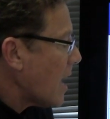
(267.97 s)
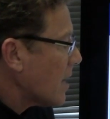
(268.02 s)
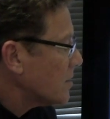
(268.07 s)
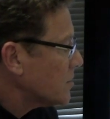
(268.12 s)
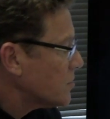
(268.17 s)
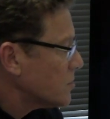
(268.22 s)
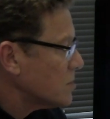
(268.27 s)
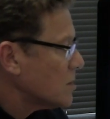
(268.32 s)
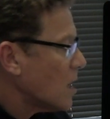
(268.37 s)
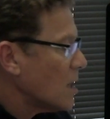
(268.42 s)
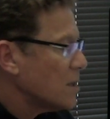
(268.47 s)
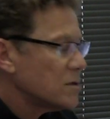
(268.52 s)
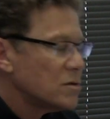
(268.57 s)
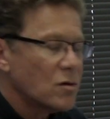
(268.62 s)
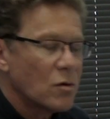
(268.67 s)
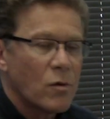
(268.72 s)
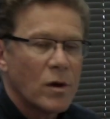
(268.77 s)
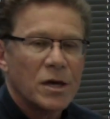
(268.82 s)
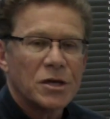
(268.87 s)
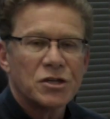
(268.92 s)

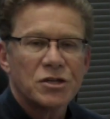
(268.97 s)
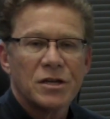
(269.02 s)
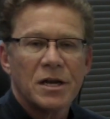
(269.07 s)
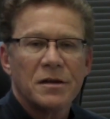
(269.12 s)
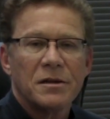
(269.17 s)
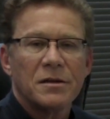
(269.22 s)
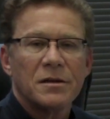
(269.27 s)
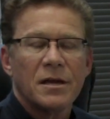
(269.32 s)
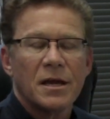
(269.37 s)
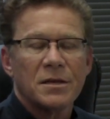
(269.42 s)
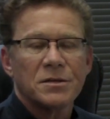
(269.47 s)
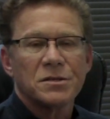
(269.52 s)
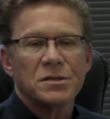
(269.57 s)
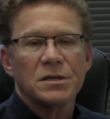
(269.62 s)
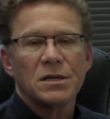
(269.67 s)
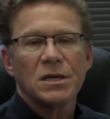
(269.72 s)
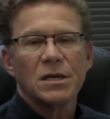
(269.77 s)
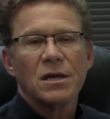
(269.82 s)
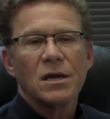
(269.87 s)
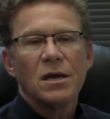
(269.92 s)
Exercise duration and
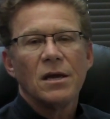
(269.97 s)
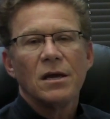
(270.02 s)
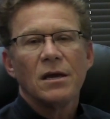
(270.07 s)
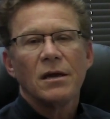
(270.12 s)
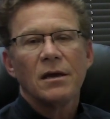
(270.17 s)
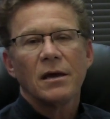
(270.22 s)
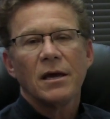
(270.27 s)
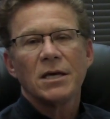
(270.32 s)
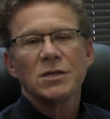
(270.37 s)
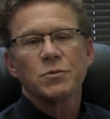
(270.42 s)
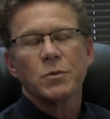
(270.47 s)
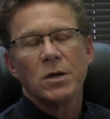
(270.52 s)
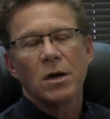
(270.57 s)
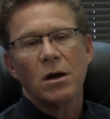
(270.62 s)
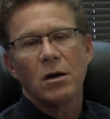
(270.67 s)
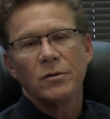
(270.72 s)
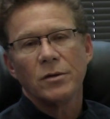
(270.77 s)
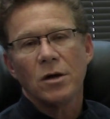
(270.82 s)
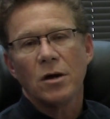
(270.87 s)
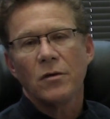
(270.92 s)
intensity. As
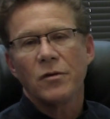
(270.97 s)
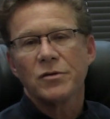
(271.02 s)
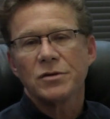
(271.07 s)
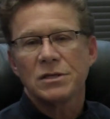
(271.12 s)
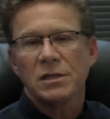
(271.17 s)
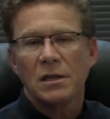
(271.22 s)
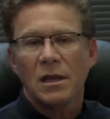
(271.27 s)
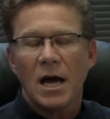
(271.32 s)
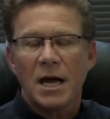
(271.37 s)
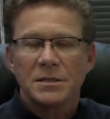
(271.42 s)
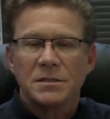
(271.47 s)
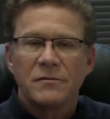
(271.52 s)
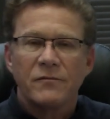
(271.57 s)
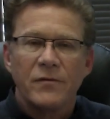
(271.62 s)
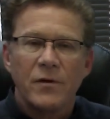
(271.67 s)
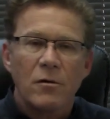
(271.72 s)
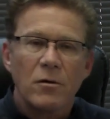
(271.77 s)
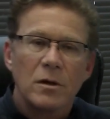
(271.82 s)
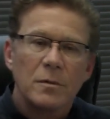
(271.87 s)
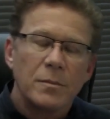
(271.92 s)
we all know, there's
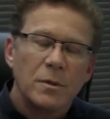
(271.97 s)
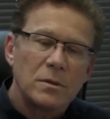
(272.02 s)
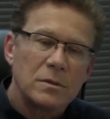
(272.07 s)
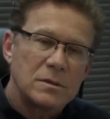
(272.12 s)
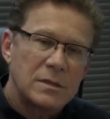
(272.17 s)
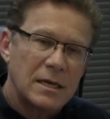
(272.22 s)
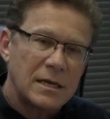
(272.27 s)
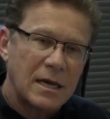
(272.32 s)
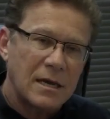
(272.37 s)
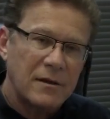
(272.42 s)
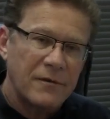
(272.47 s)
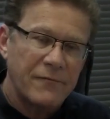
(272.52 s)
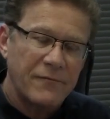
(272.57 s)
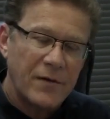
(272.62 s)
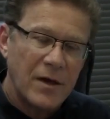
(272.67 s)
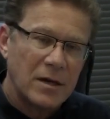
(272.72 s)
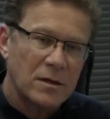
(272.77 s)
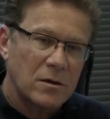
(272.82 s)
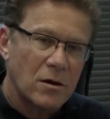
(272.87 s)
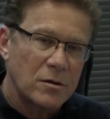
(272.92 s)
lots of variables that can
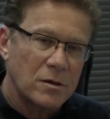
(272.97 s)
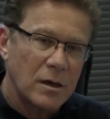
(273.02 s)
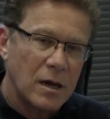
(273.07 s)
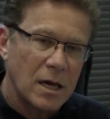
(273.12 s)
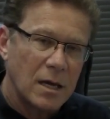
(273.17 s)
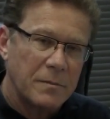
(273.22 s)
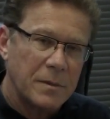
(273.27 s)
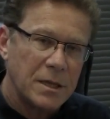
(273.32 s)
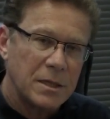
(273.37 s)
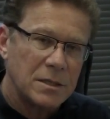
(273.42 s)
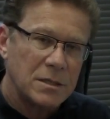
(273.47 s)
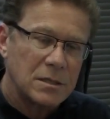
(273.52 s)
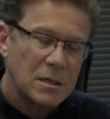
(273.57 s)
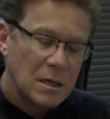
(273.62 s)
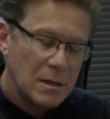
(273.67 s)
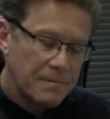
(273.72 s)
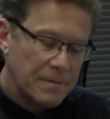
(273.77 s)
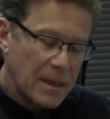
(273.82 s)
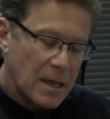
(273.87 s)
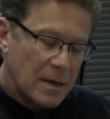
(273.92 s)
affect our
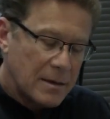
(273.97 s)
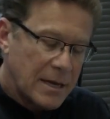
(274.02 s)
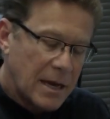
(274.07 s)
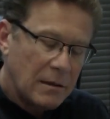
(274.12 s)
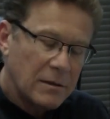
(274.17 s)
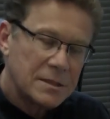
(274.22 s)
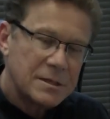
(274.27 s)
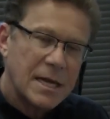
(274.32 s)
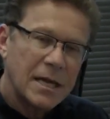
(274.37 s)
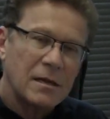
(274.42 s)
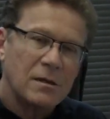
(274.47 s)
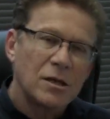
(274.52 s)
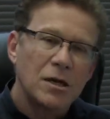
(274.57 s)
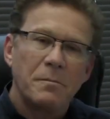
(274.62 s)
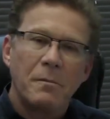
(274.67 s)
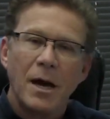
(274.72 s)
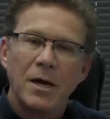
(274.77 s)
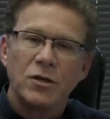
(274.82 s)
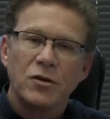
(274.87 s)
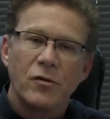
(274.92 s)
diabetes. Let's take
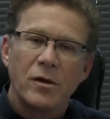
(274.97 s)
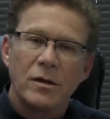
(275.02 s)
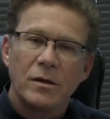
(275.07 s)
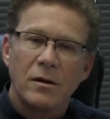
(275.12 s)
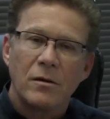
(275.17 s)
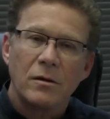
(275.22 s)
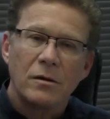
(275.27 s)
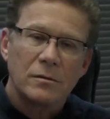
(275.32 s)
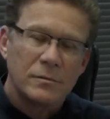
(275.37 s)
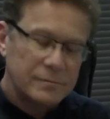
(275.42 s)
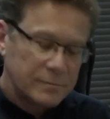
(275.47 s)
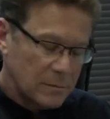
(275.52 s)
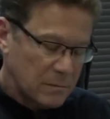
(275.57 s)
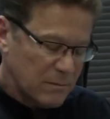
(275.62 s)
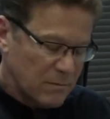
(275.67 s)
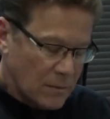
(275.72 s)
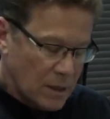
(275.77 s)
a look at my trend arrow.